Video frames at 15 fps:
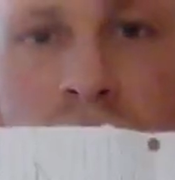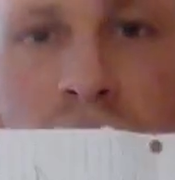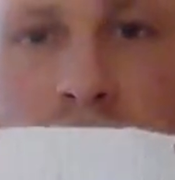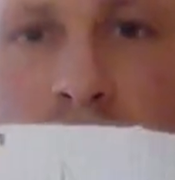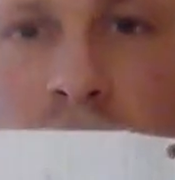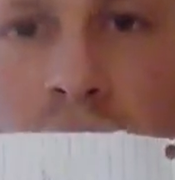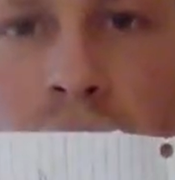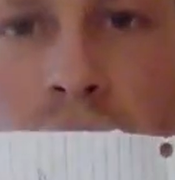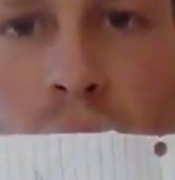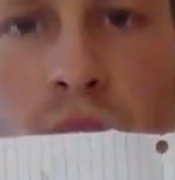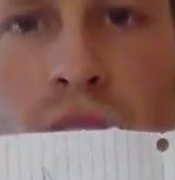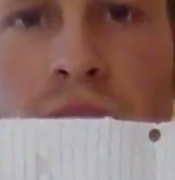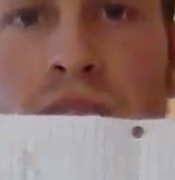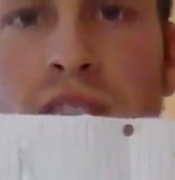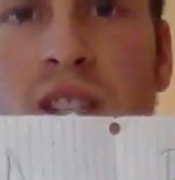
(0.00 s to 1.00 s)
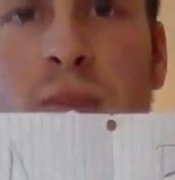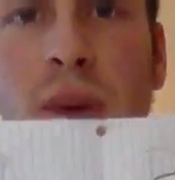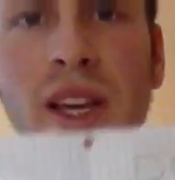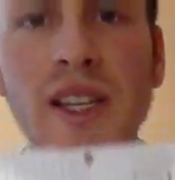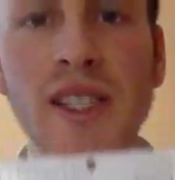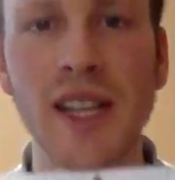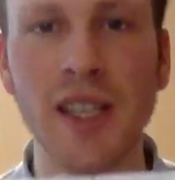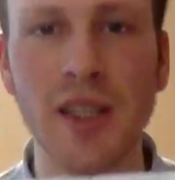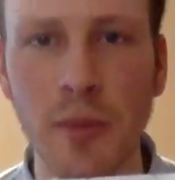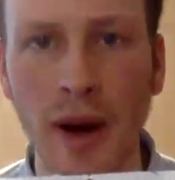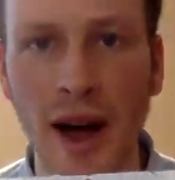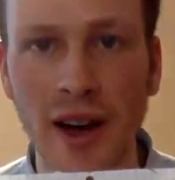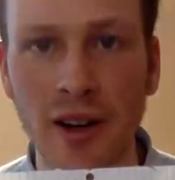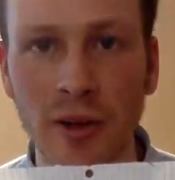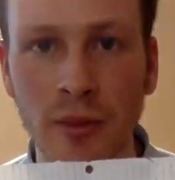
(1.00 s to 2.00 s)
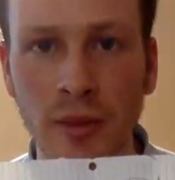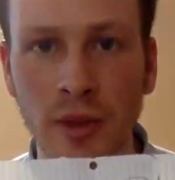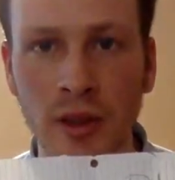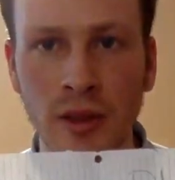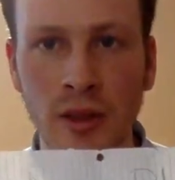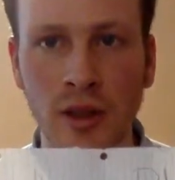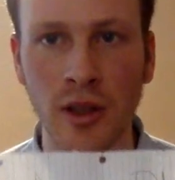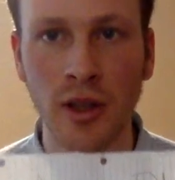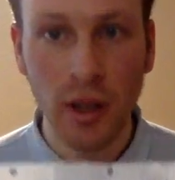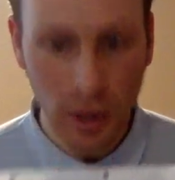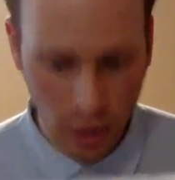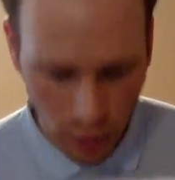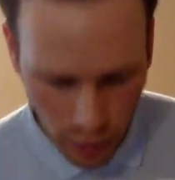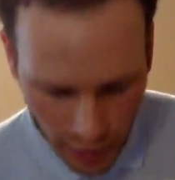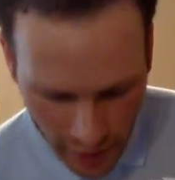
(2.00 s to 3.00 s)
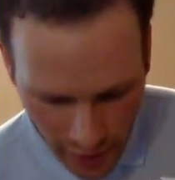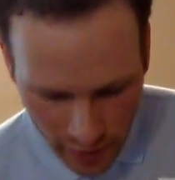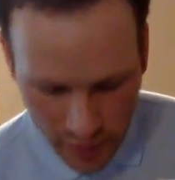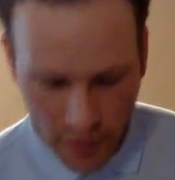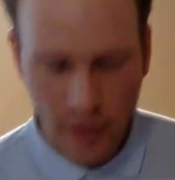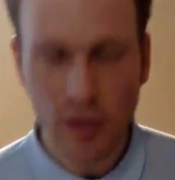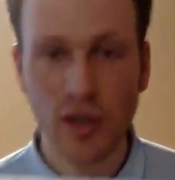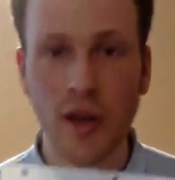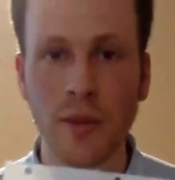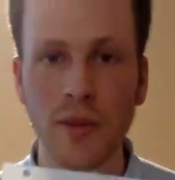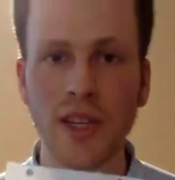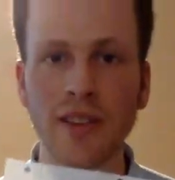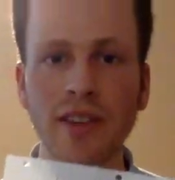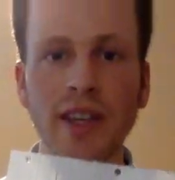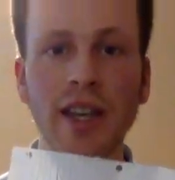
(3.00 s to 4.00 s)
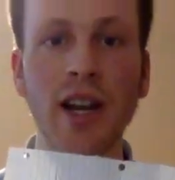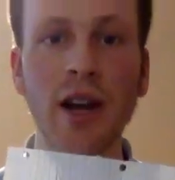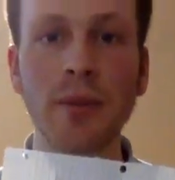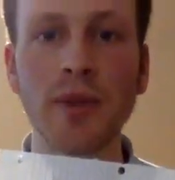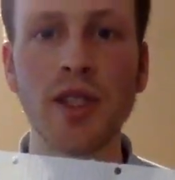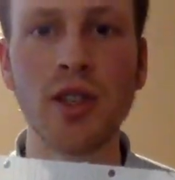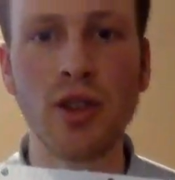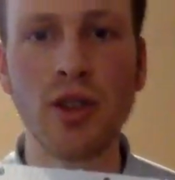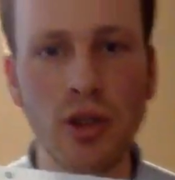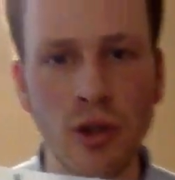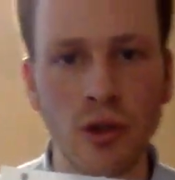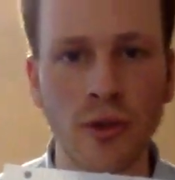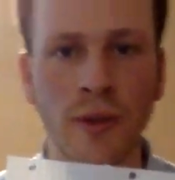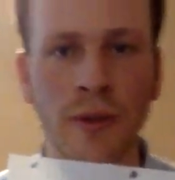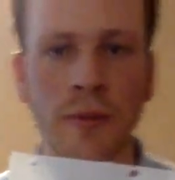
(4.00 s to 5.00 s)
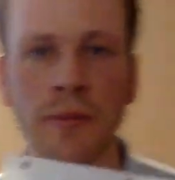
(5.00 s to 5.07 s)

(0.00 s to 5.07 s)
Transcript: Here, we have a space at the bottom, okay? So I'm leaving it up to you.